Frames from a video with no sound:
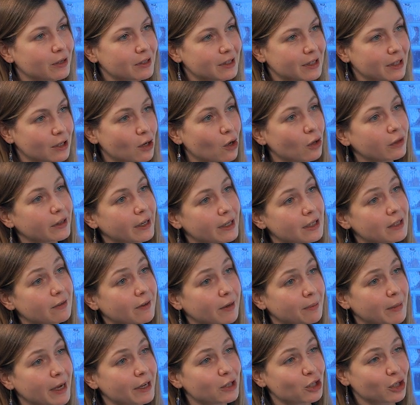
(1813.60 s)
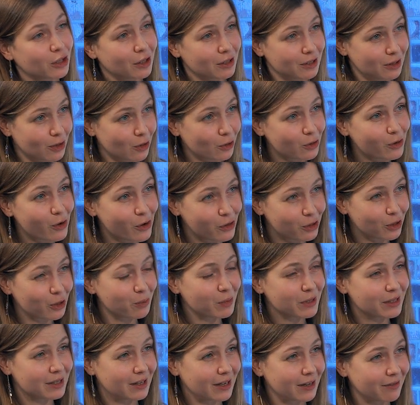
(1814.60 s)
the whole transformation is not going to
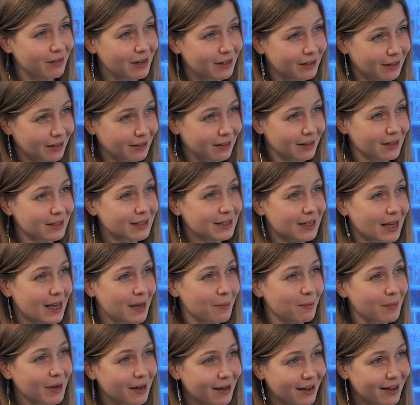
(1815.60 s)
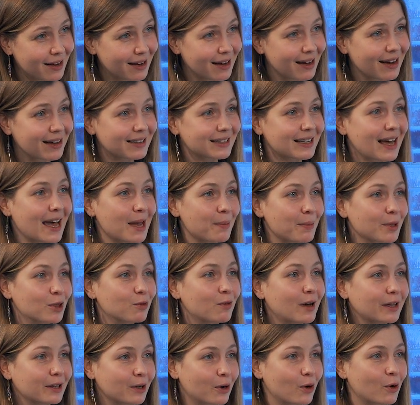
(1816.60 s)
be delivered at the same time in
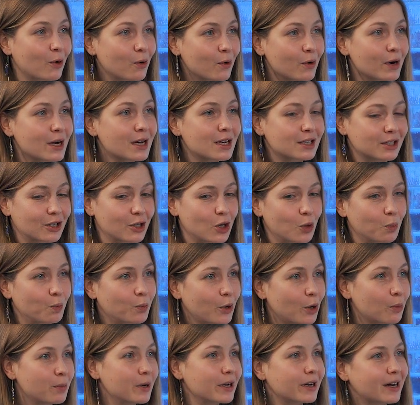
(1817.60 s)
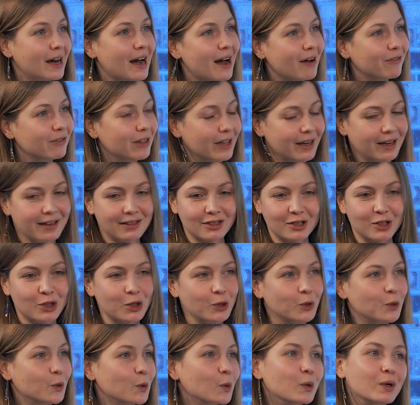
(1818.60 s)
one go. So you probably have like
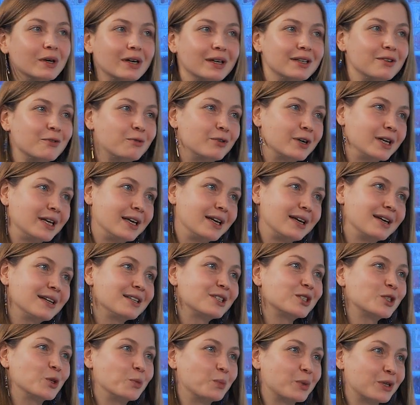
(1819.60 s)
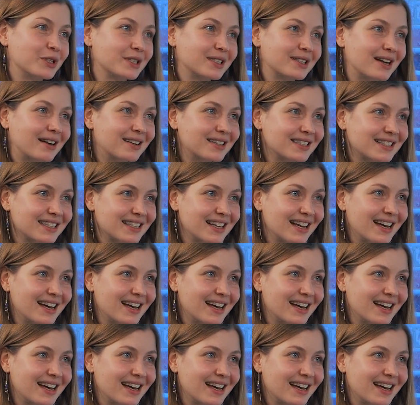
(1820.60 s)
2-3 superstars,